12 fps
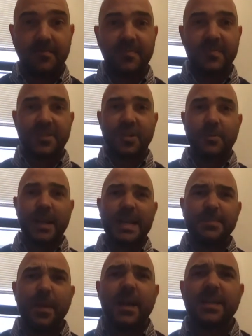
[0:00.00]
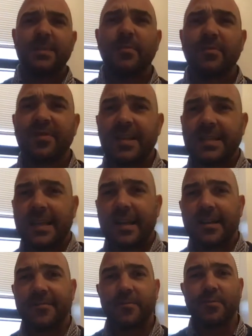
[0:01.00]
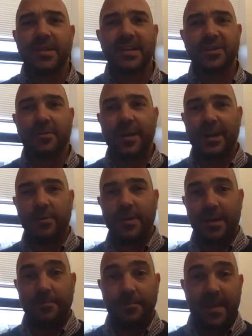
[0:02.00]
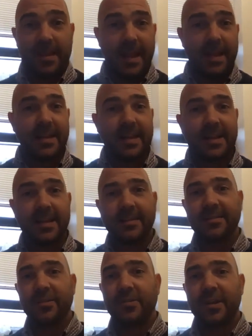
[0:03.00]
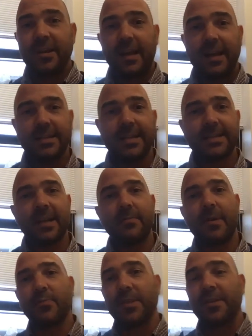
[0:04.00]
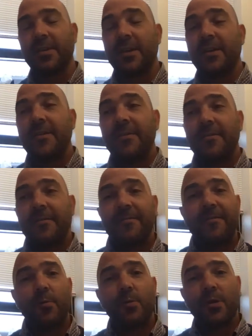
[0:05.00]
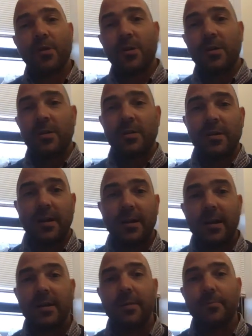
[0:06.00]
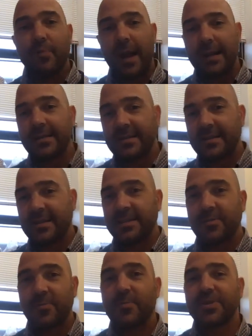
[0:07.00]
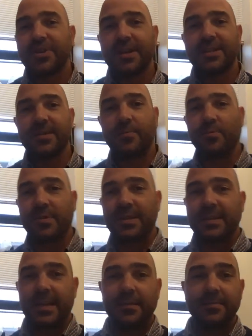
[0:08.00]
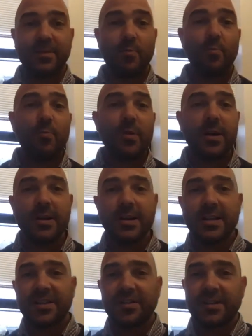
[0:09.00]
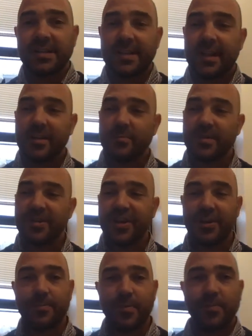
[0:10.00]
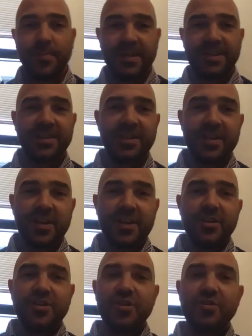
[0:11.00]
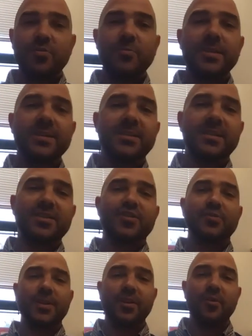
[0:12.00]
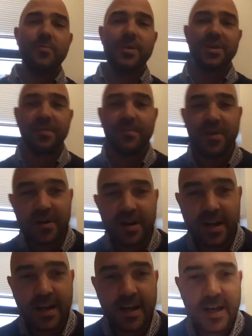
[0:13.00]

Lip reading: So it is possible to design for digital equity, and the Connected Learning Alliance has come up with 4 practices which can support these aims. 1 is to design with shared purpose. 2 is to join home and community.